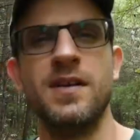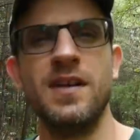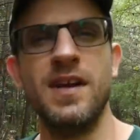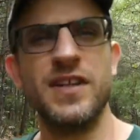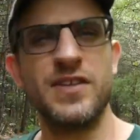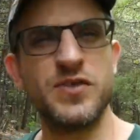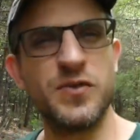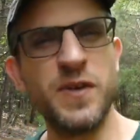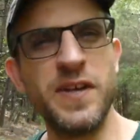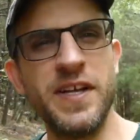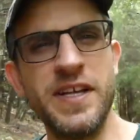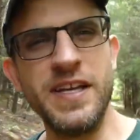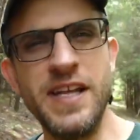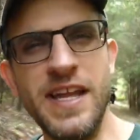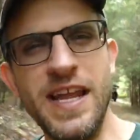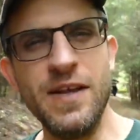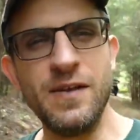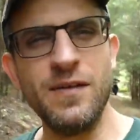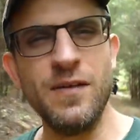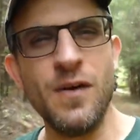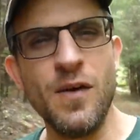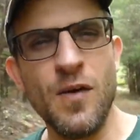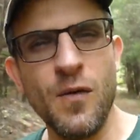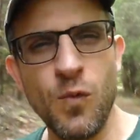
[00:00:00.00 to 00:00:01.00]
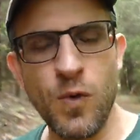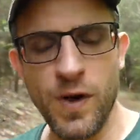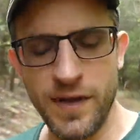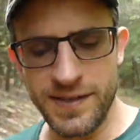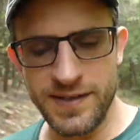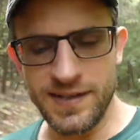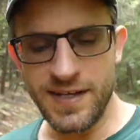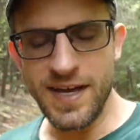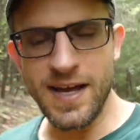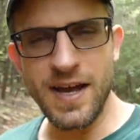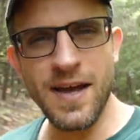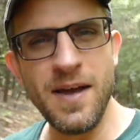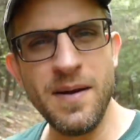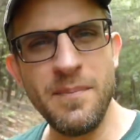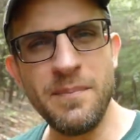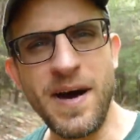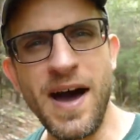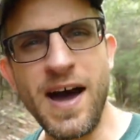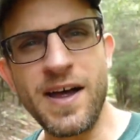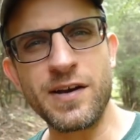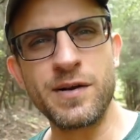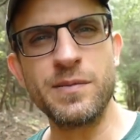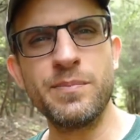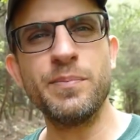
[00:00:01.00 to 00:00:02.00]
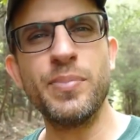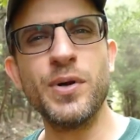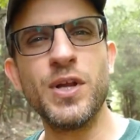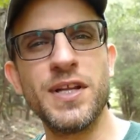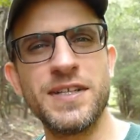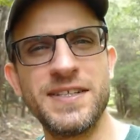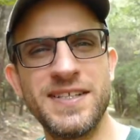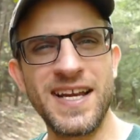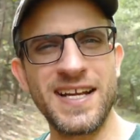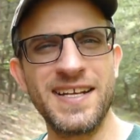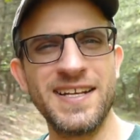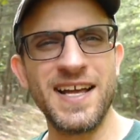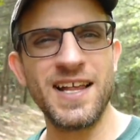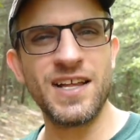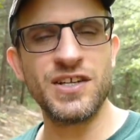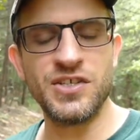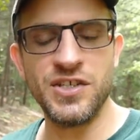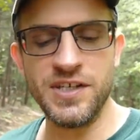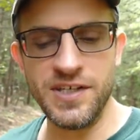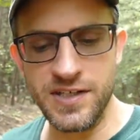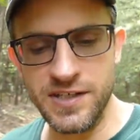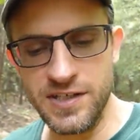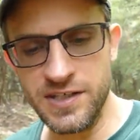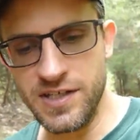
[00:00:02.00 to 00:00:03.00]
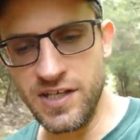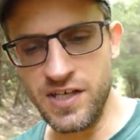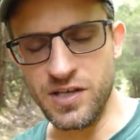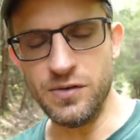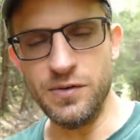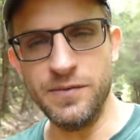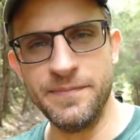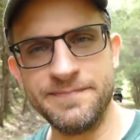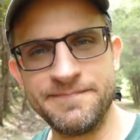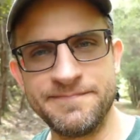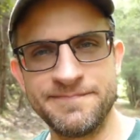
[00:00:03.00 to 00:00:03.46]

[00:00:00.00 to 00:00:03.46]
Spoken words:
It's really neat what modern bullet technology can do.